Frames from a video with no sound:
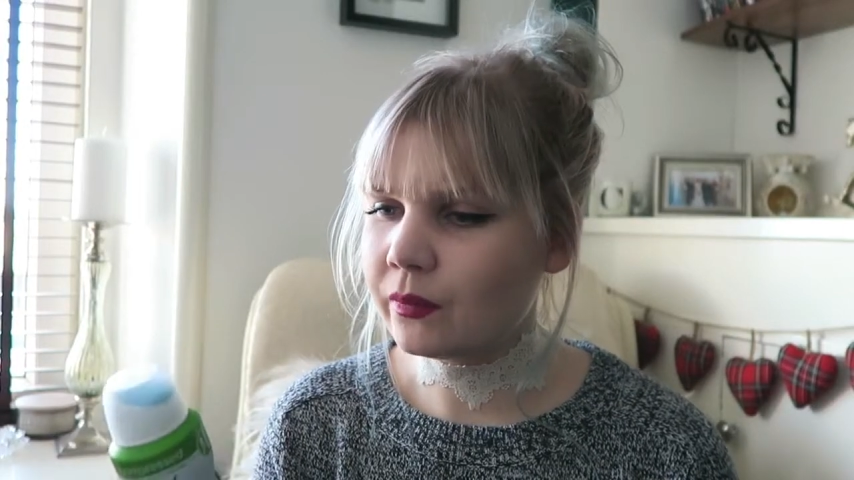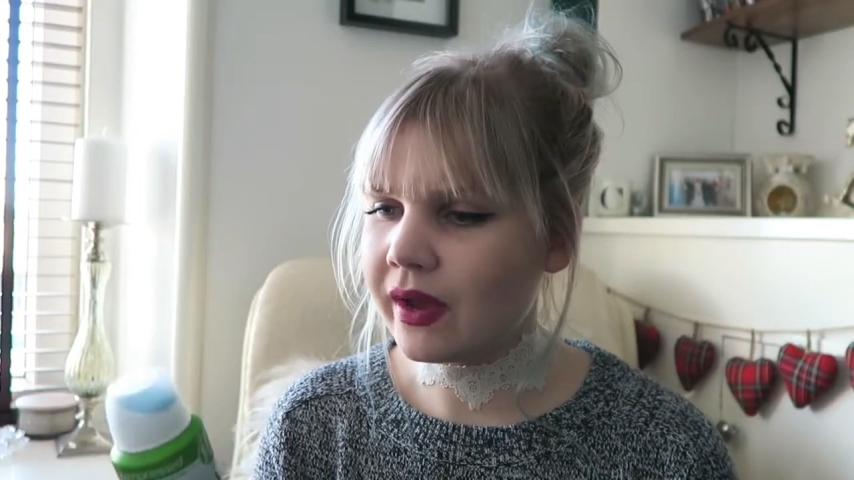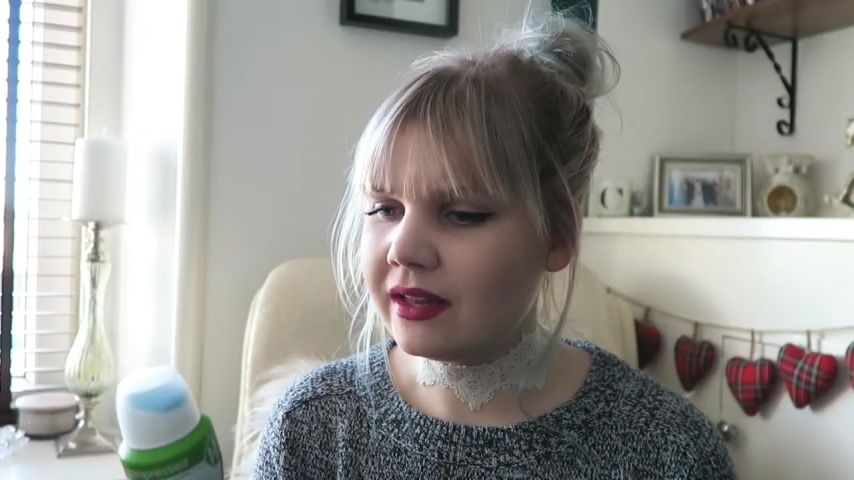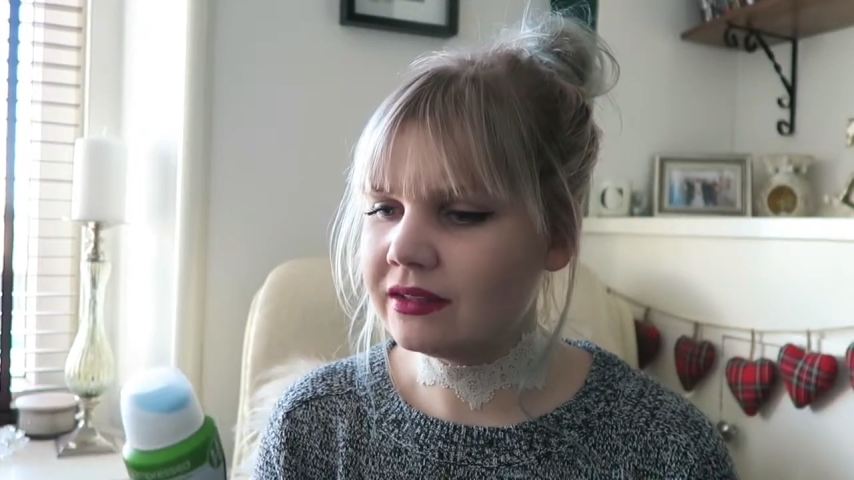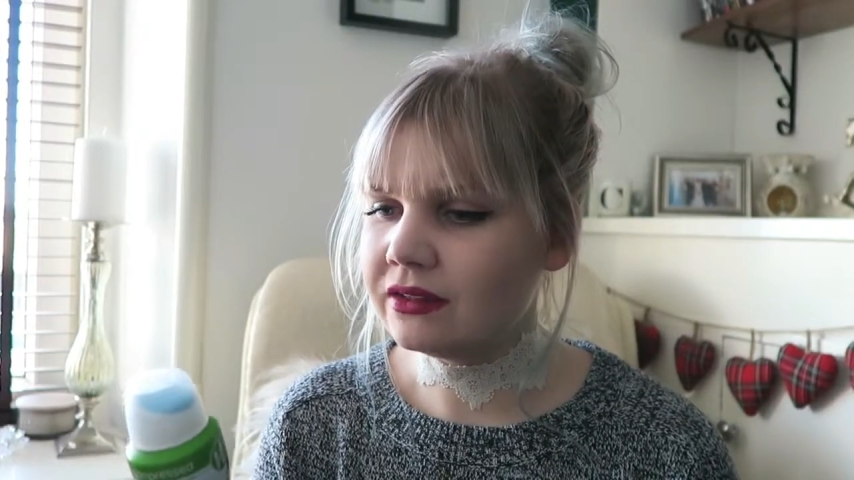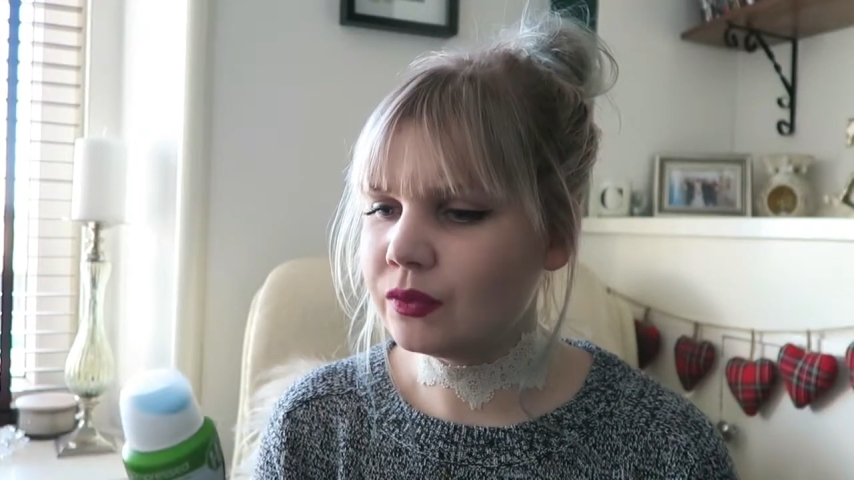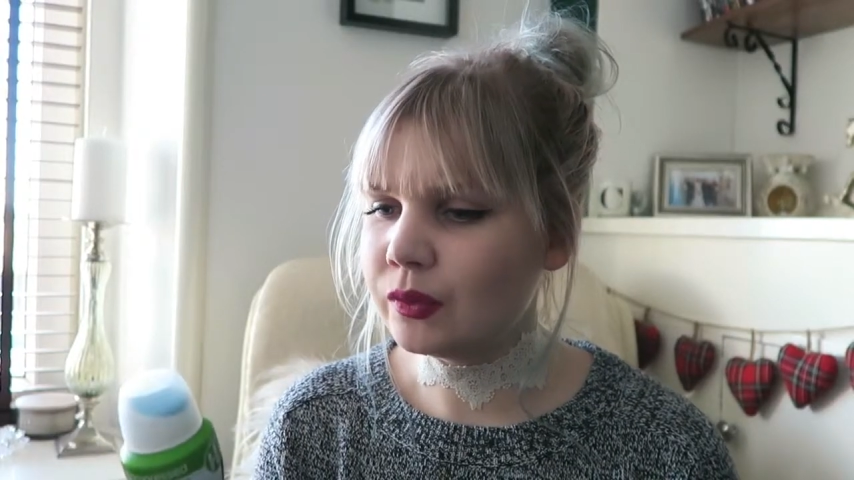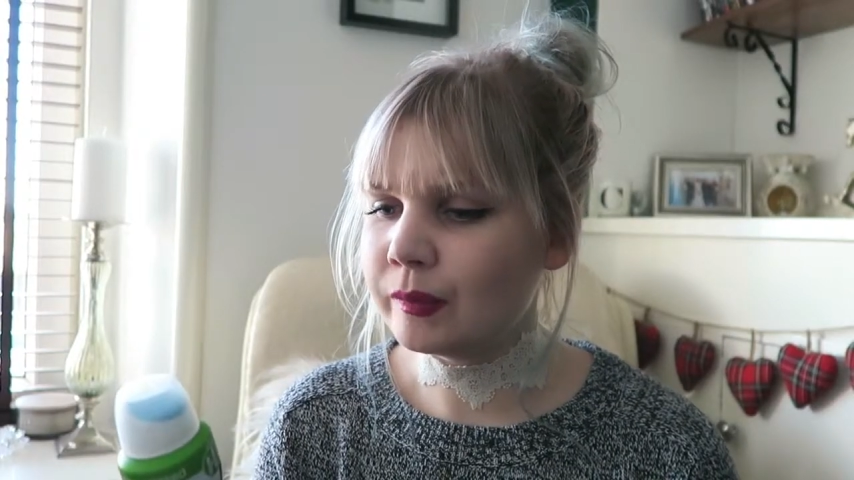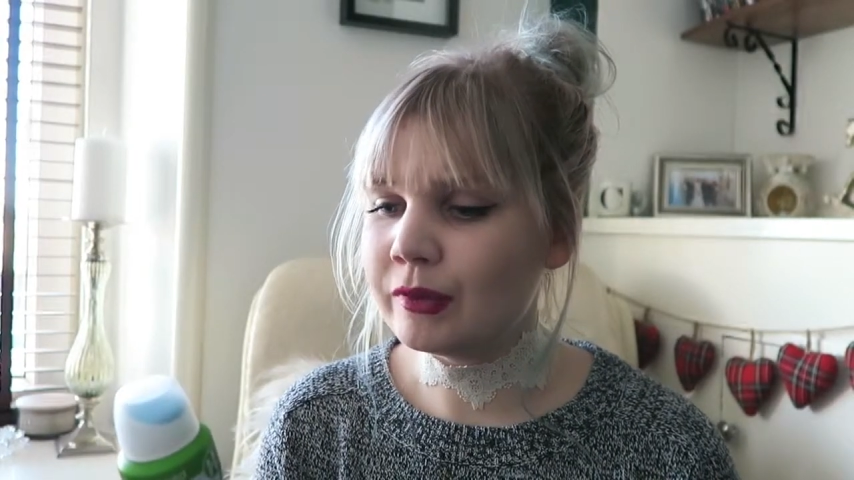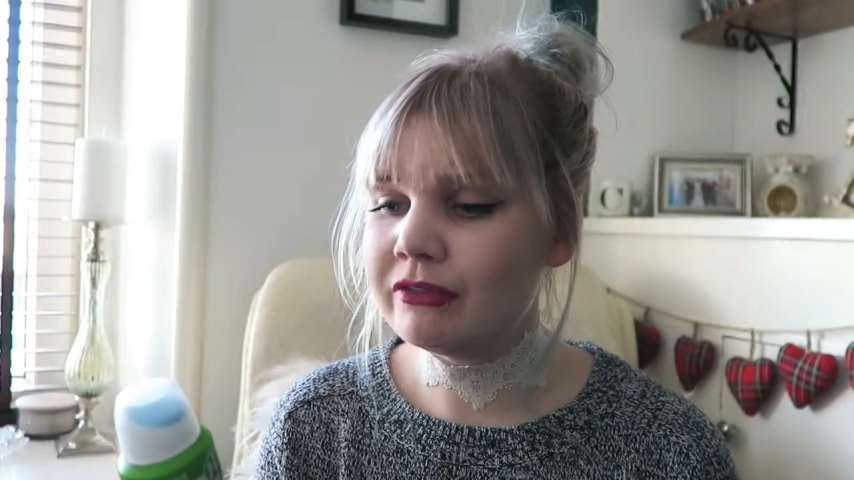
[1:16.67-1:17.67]
when you
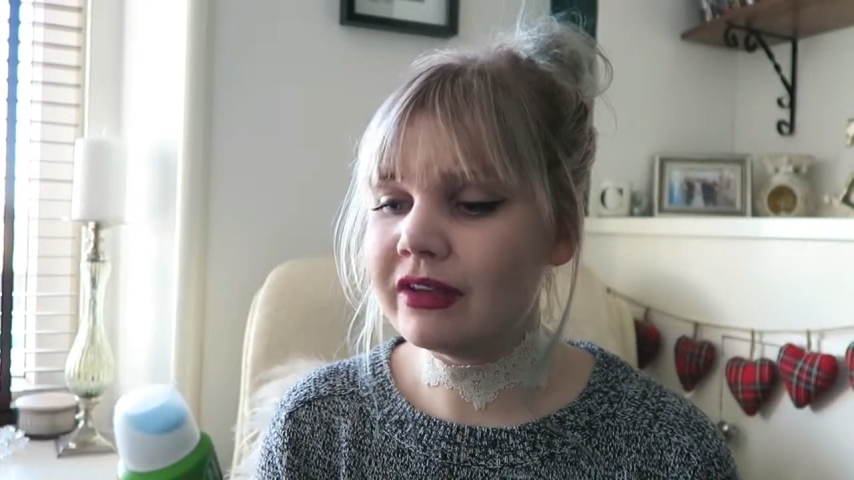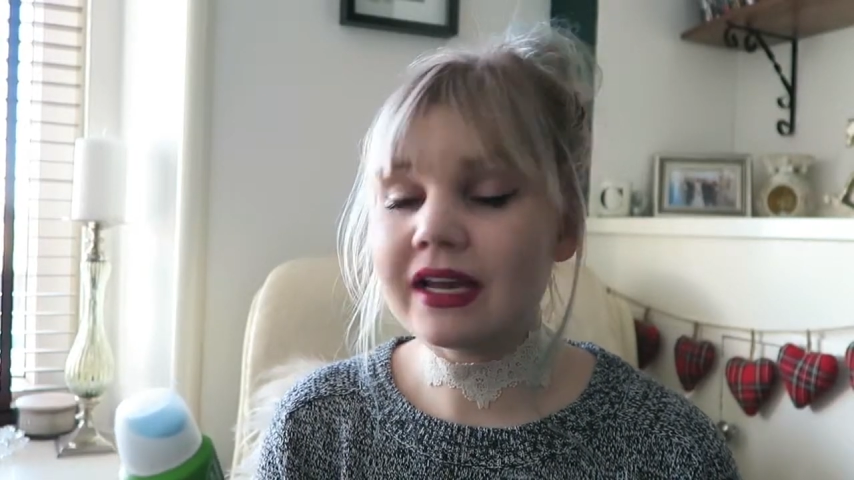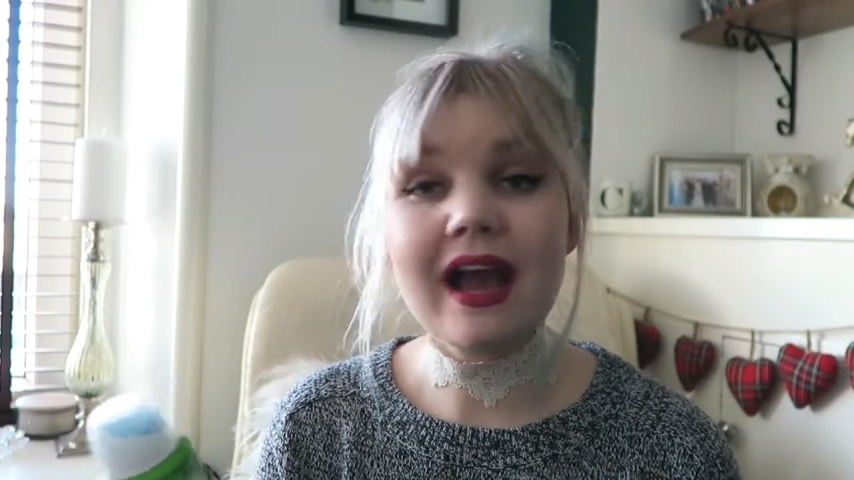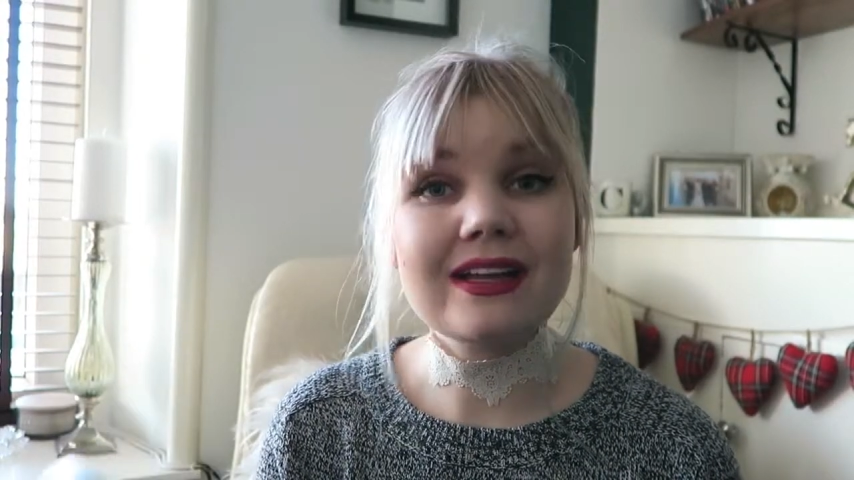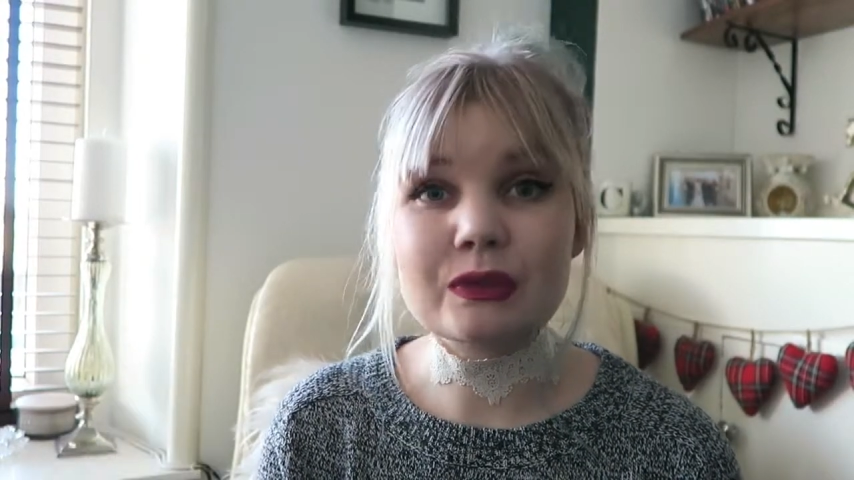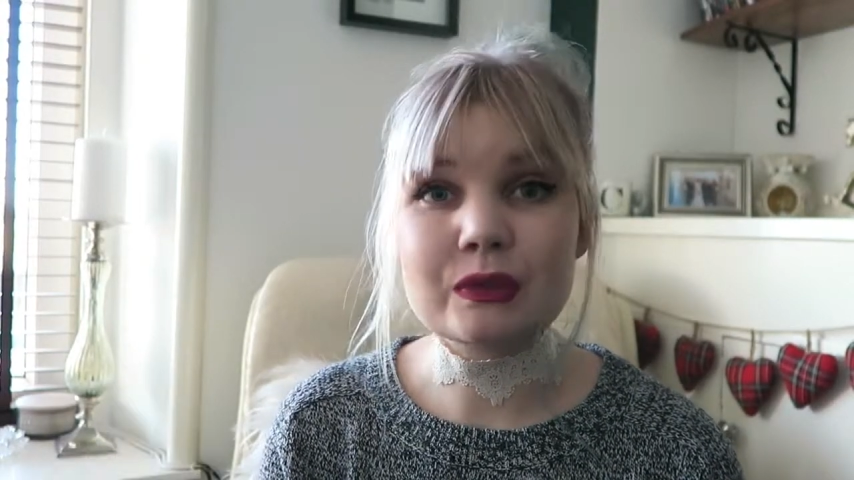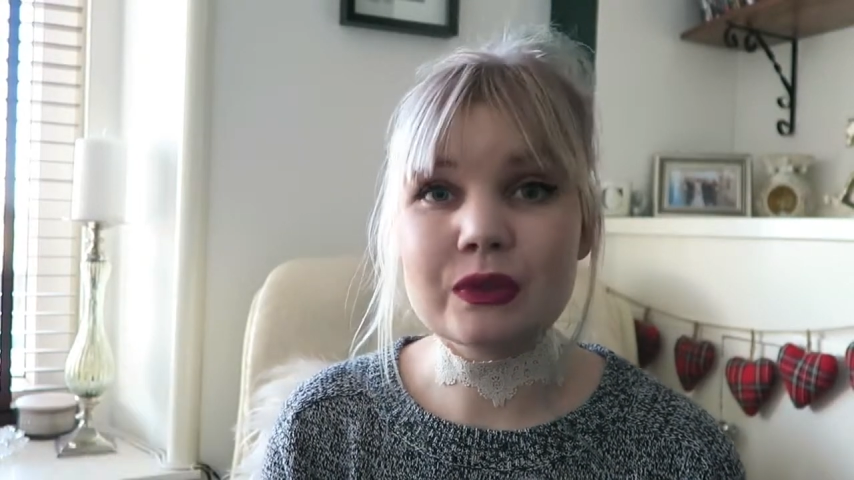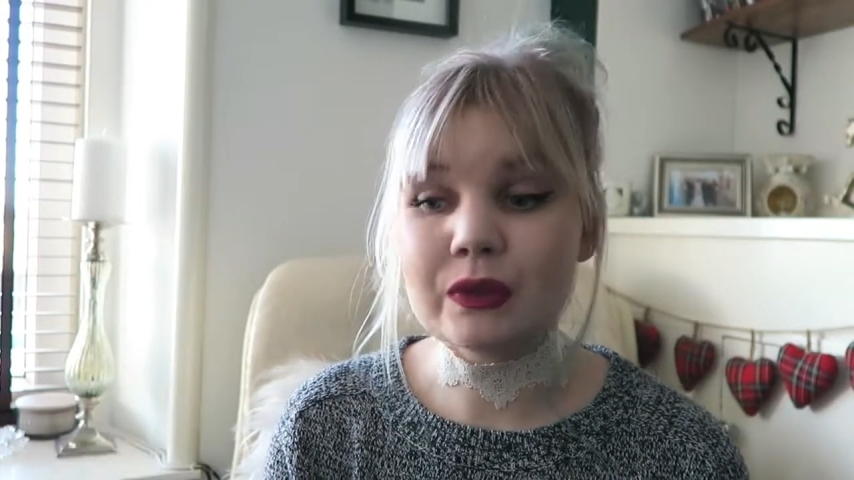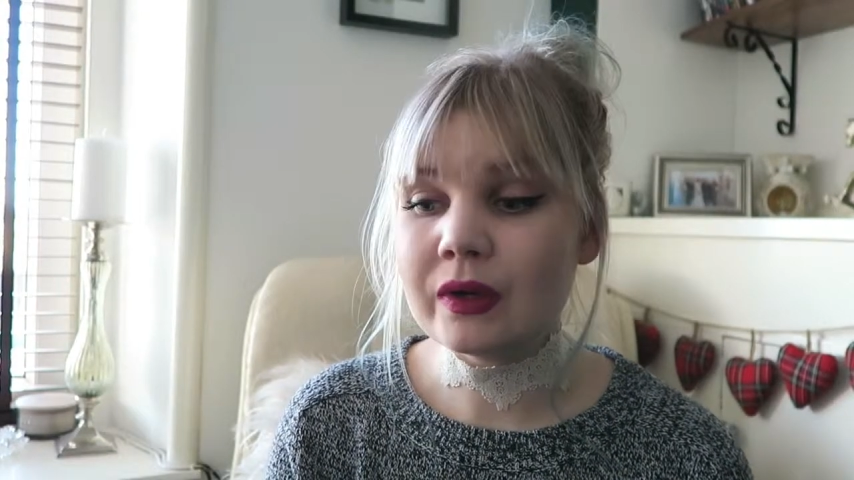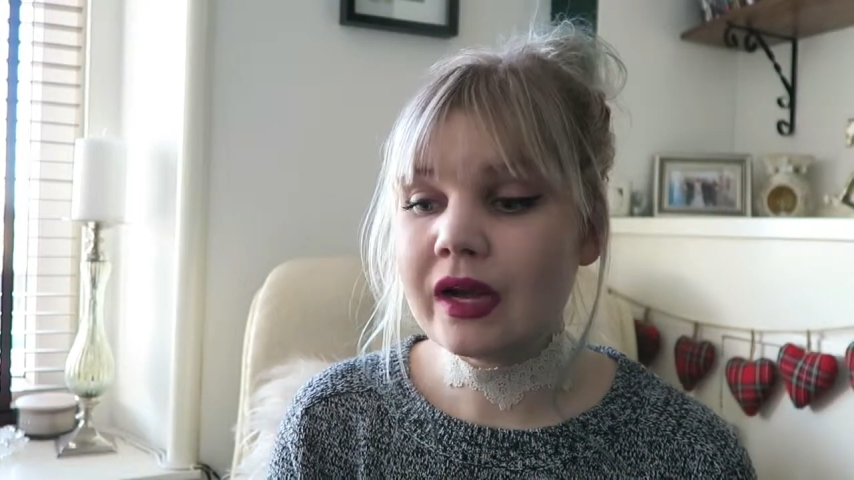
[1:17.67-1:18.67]
are moving? I don't
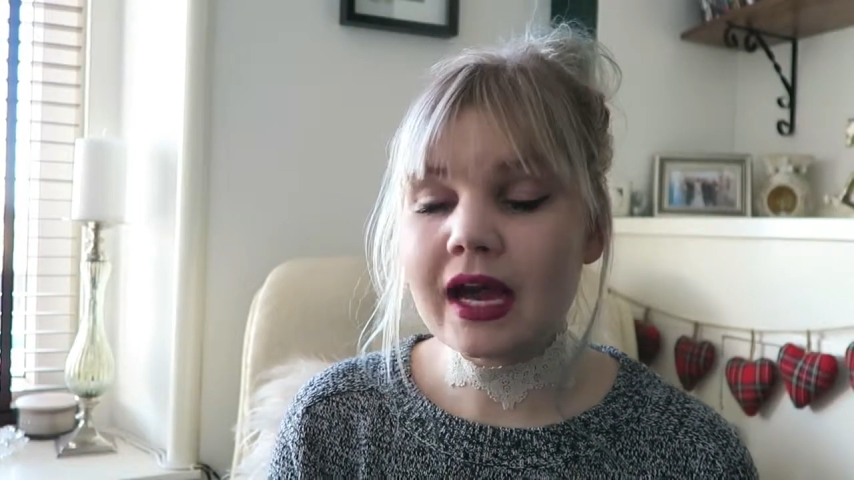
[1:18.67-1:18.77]
know.